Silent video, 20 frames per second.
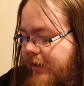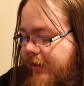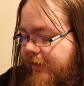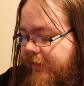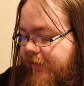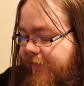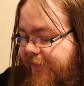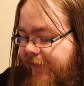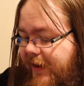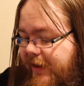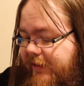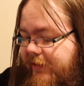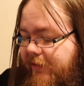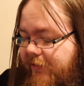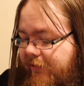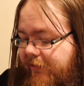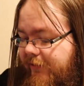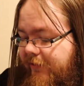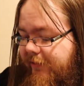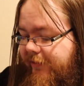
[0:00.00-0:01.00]
to find
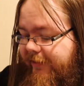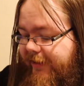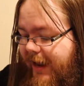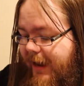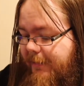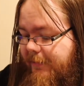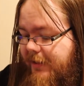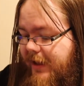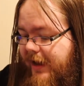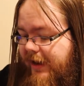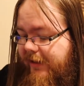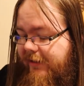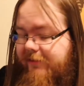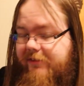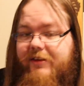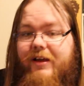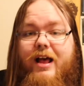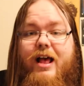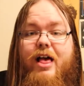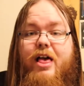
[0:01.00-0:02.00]
those stat
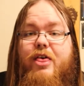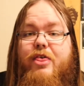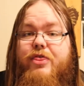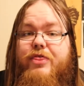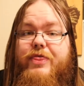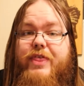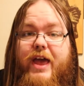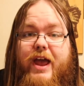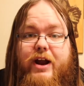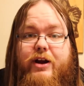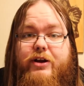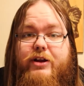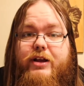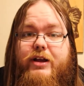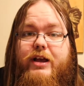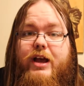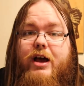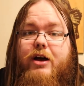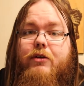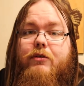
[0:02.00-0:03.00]
blocks, there you
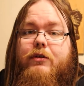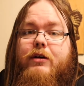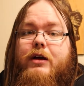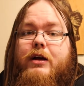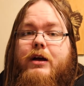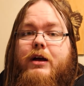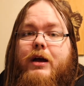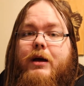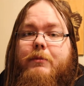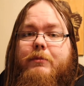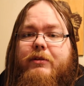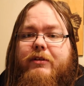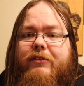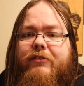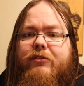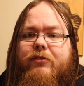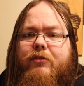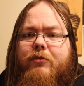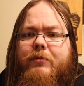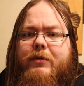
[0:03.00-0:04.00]
go. I'm going to
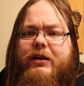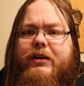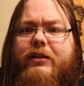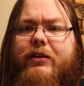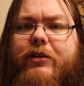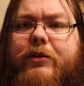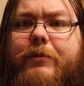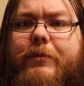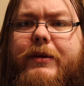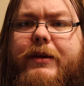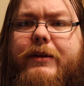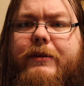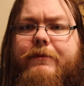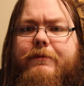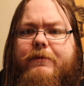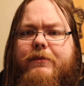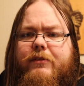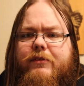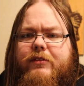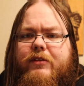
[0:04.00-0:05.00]
zoom in a little bit,
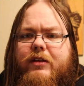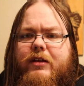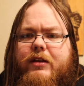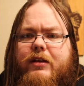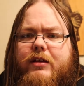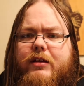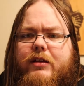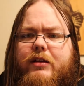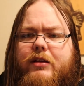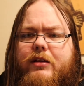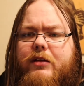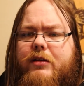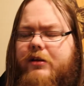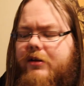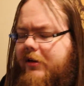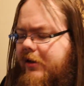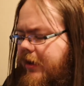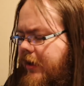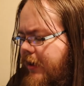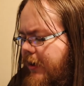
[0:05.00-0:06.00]
see
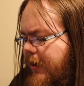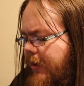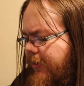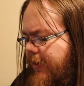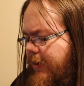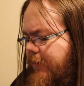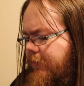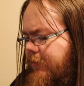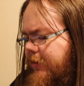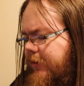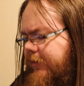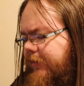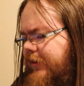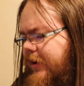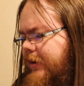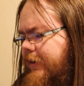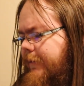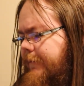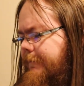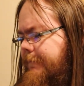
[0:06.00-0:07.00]
how that works
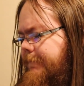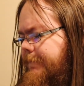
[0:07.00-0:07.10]
out.